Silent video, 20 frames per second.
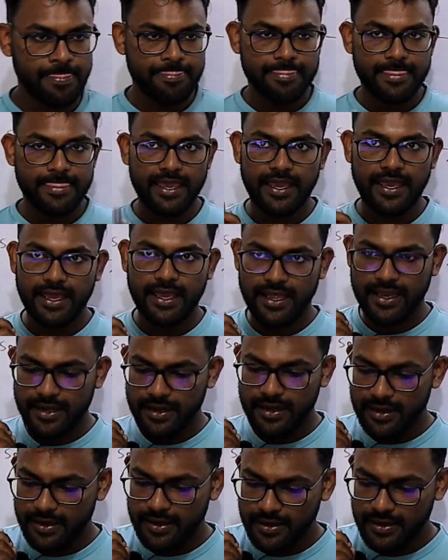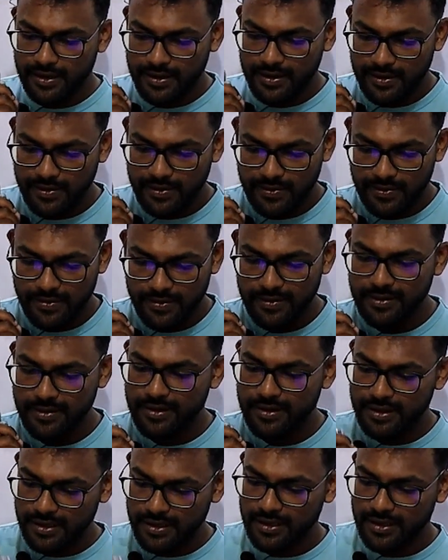and
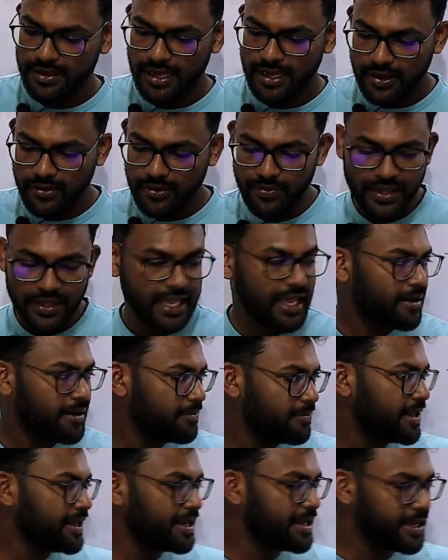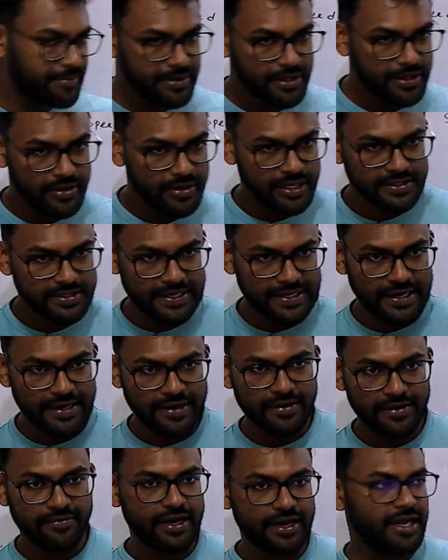how we can build up the units and
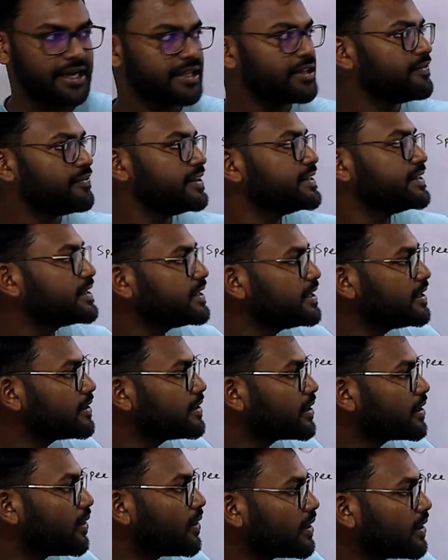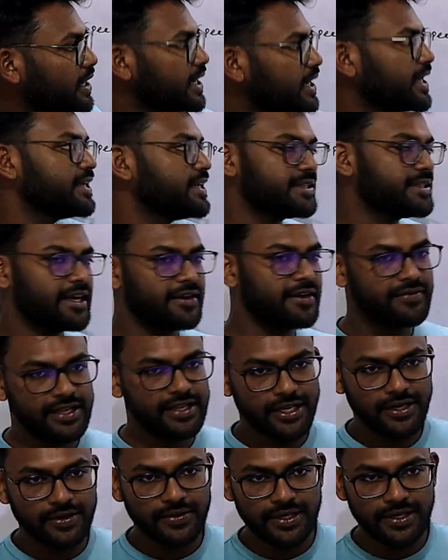what are the physical quantities that we need
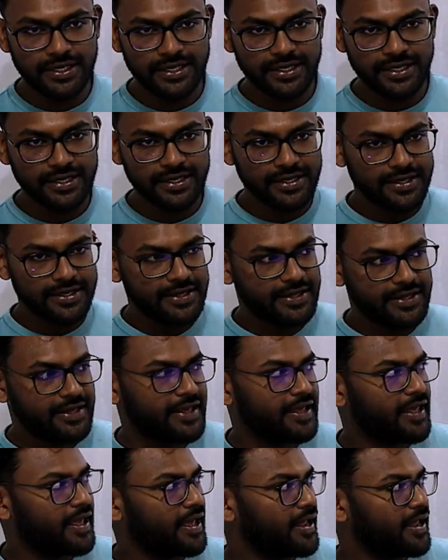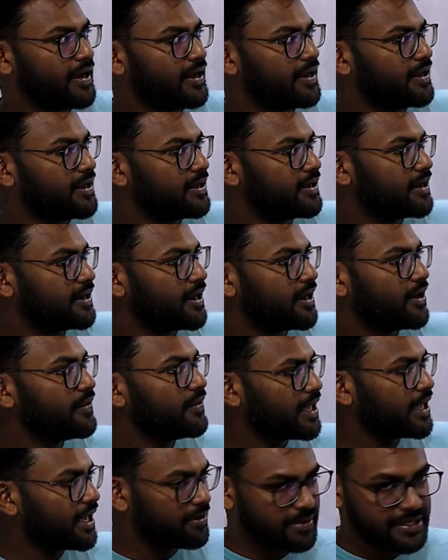to learn and how we
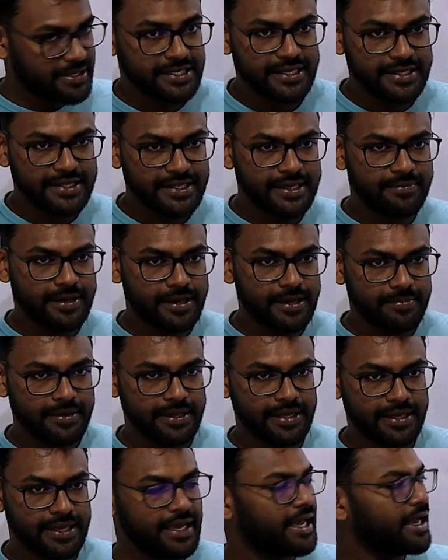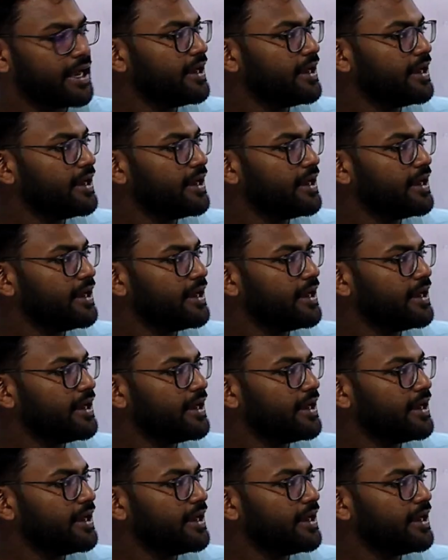can measure them up and